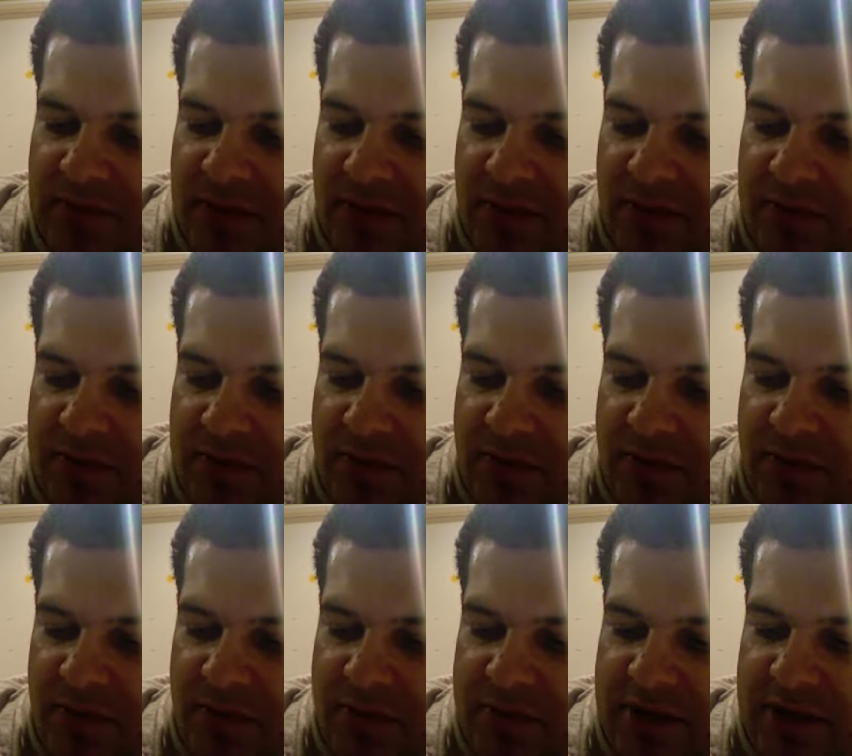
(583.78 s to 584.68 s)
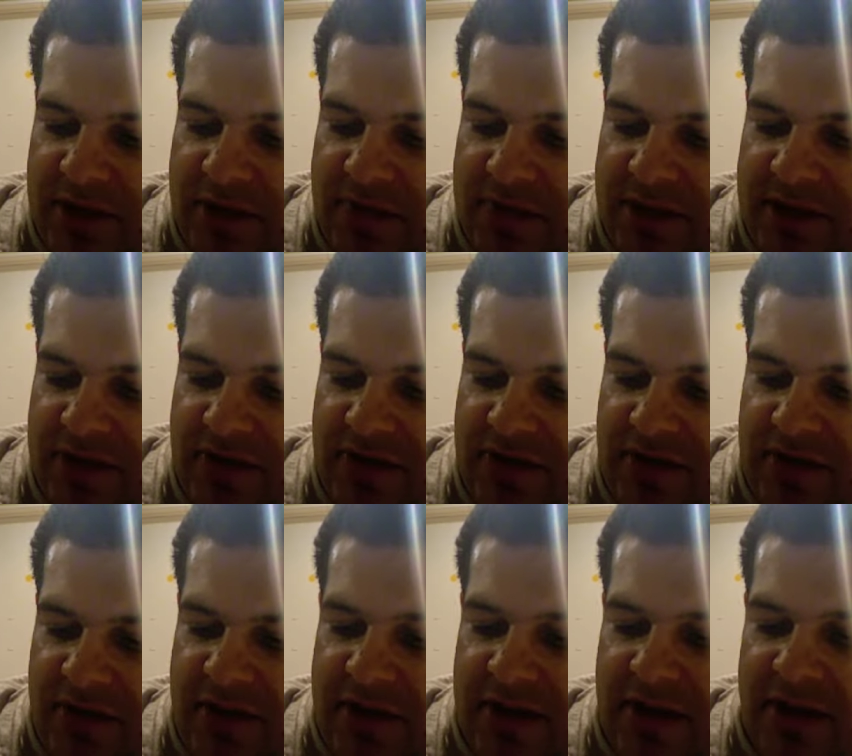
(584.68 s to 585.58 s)
While we're booting up, I guess
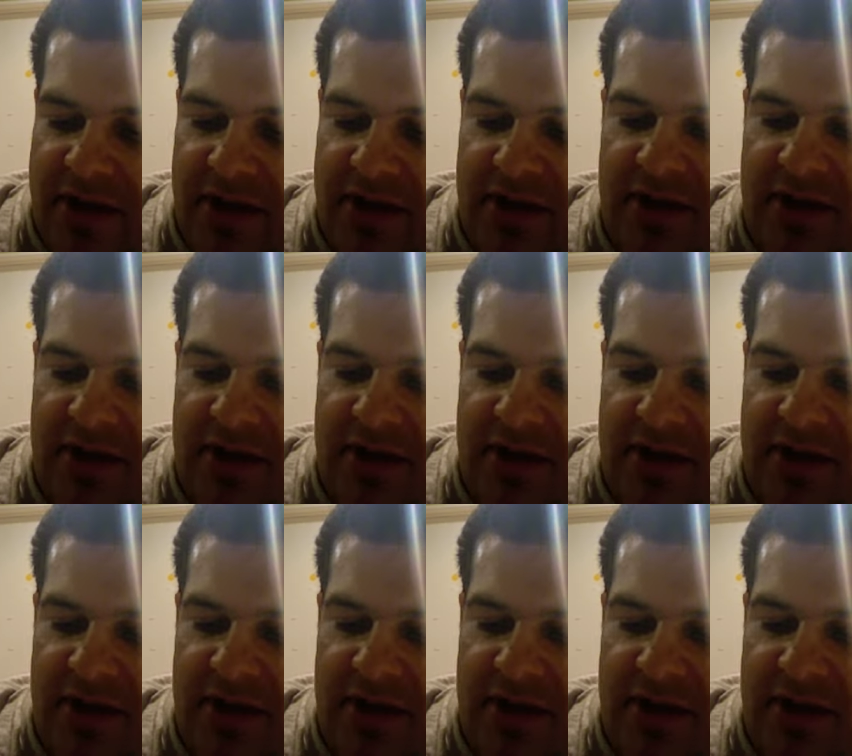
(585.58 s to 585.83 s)
I'll